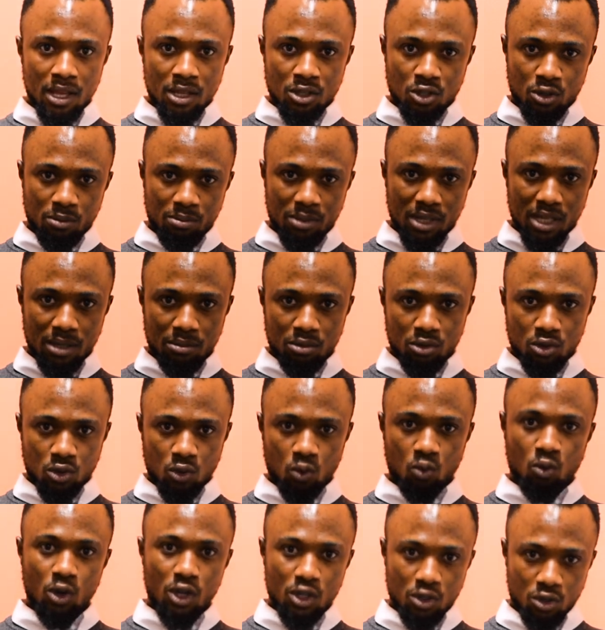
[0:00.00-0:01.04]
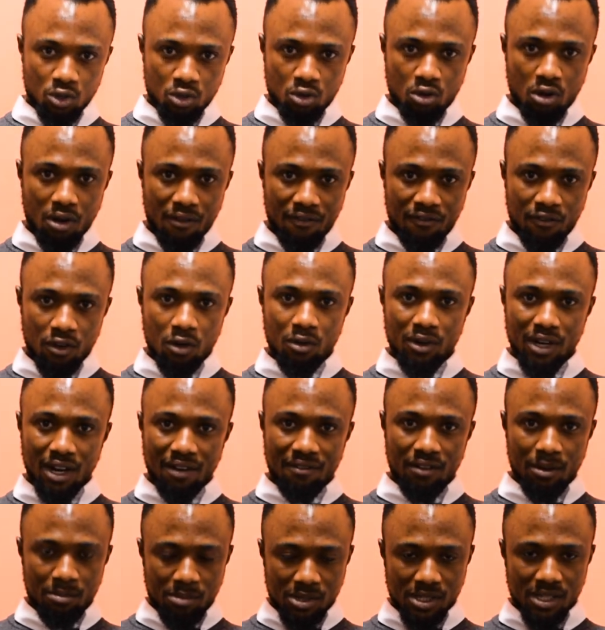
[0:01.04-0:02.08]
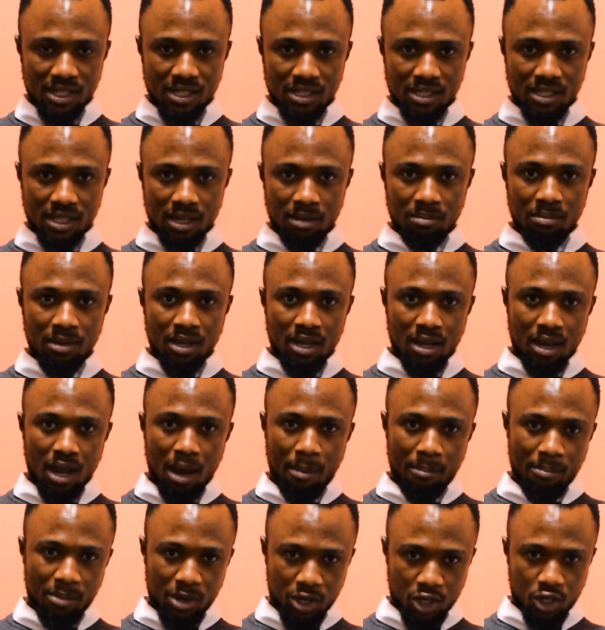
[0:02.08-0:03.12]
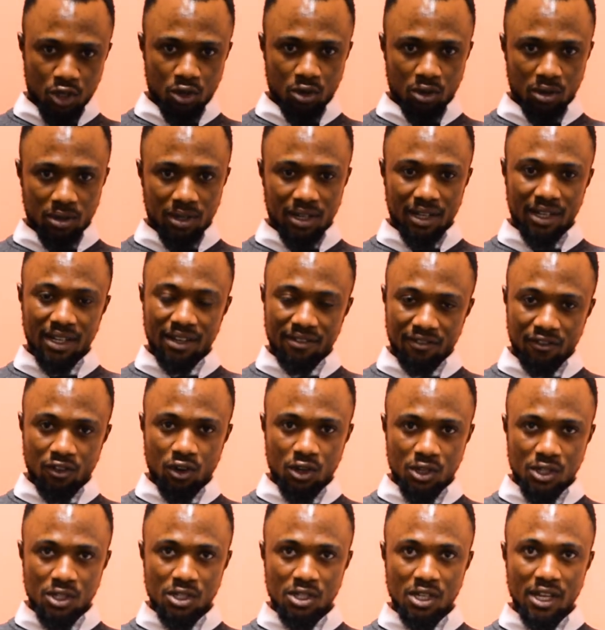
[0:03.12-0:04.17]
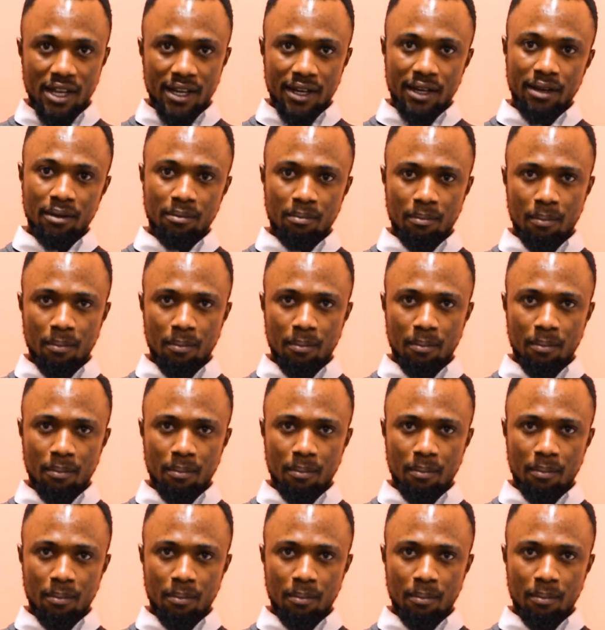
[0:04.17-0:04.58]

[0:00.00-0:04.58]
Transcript: to be able to want to come forward and represent them and make sure that their voice is heard.